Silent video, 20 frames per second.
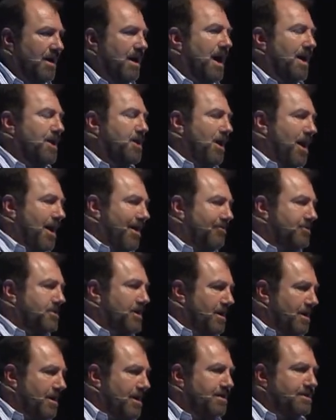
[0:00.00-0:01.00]
you have to
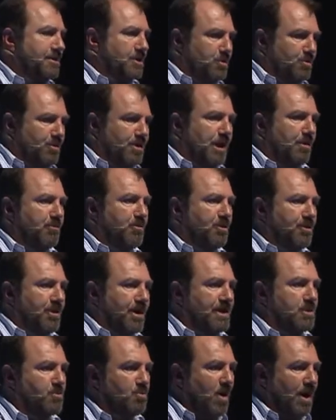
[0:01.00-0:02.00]
learn to do a number of
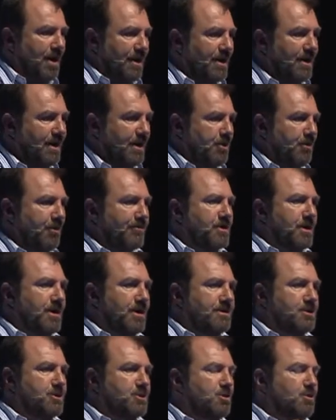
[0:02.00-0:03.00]
things. One, you have to learn
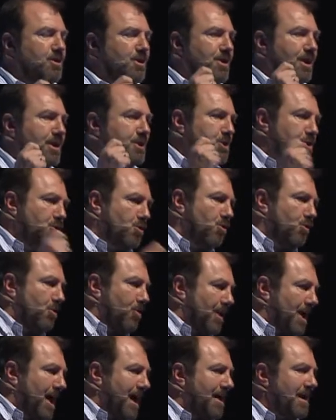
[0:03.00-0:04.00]
to do the things you're
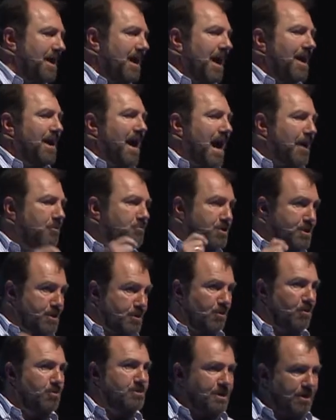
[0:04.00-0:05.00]
good at and
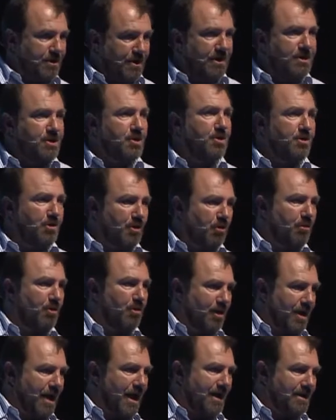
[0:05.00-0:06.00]
outsource the things that you're not
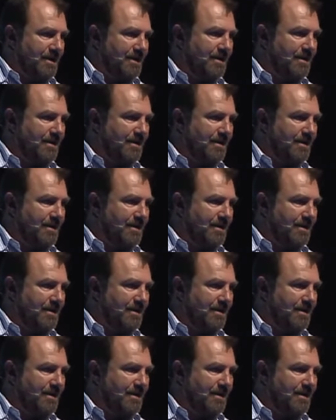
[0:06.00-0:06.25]
good at.